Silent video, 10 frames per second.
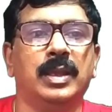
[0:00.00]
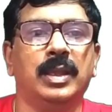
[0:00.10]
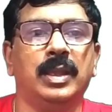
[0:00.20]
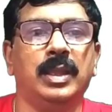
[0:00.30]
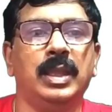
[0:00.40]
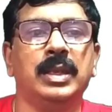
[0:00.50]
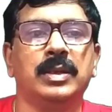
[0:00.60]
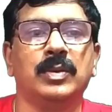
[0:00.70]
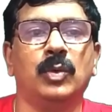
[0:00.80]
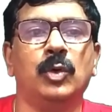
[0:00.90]

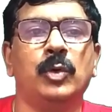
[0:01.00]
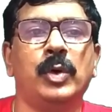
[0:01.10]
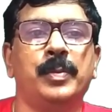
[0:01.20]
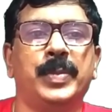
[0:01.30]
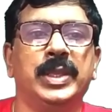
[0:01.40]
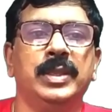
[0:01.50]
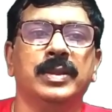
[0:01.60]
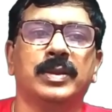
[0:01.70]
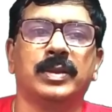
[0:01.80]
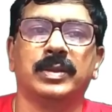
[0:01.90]
In OOP,
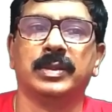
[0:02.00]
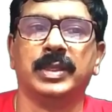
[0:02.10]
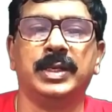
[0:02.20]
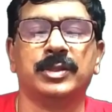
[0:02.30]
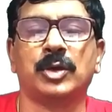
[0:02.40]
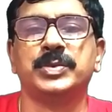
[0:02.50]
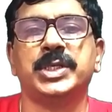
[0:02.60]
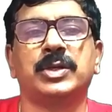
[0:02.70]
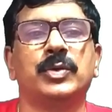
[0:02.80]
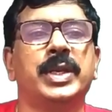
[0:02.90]
that is
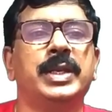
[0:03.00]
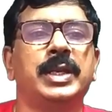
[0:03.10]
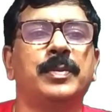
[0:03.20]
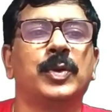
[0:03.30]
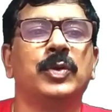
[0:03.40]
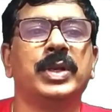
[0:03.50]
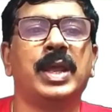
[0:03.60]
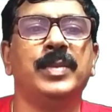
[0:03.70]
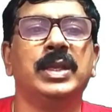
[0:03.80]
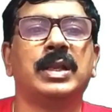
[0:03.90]
Object-Oriented
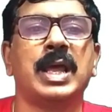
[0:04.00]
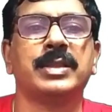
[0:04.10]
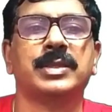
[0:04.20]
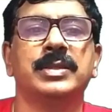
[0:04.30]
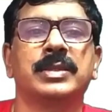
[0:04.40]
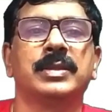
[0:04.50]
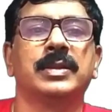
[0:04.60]
Programming, classes